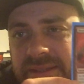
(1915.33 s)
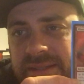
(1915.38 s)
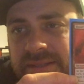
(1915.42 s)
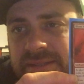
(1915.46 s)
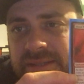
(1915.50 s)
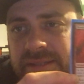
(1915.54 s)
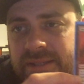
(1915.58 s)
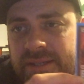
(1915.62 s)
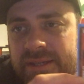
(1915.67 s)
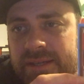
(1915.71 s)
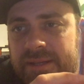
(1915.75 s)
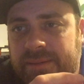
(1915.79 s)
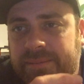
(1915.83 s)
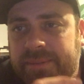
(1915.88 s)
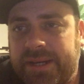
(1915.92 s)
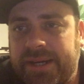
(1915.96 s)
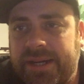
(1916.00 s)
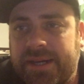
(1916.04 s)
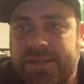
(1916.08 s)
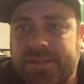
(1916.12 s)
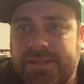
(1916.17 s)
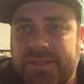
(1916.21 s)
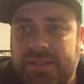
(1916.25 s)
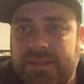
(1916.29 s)
this might
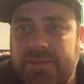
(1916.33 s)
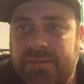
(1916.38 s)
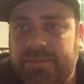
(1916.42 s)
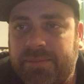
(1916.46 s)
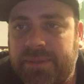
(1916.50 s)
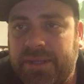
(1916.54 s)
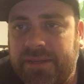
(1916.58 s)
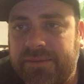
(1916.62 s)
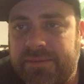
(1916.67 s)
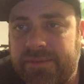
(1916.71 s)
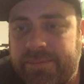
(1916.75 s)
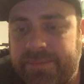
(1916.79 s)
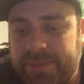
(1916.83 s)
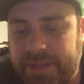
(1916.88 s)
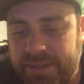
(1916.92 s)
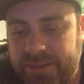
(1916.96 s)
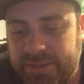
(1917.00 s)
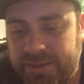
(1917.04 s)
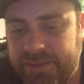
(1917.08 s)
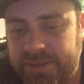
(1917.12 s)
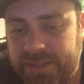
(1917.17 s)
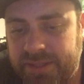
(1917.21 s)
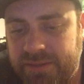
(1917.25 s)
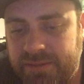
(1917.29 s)
actually be even
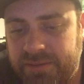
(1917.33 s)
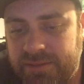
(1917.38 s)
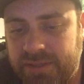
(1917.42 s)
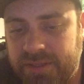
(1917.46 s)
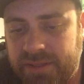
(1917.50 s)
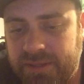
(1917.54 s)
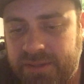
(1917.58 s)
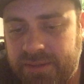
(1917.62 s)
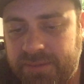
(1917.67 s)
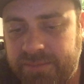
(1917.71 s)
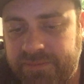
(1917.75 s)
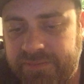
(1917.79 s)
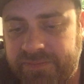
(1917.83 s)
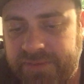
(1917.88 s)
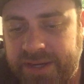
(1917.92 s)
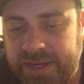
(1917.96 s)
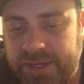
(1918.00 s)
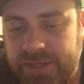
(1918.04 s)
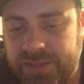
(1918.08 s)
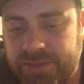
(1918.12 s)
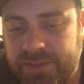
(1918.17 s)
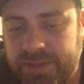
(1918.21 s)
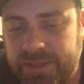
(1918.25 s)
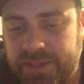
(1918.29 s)
better than
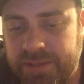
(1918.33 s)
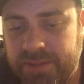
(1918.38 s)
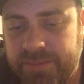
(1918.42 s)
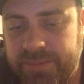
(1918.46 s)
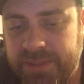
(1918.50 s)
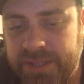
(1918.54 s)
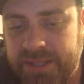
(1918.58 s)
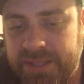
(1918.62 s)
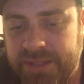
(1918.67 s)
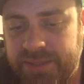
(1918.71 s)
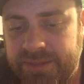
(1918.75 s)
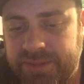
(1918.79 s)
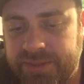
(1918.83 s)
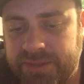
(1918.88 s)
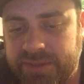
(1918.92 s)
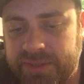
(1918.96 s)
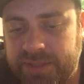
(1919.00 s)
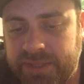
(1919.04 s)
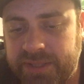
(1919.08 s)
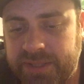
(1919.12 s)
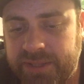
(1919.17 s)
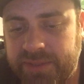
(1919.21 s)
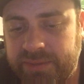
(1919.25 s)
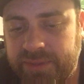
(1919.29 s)
Fire Shrieker, because,
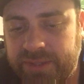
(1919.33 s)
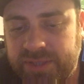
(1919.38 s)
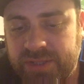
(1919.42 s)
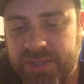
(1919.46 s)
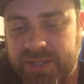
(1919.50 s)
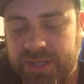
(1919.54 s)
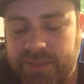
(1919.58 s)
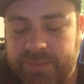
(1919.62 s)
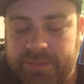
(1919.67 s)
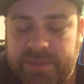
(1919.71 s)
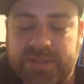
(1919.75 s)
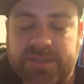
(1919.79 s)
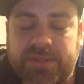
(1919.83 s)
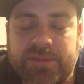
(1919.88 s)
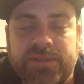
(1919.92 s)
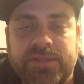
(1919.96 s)
enchantments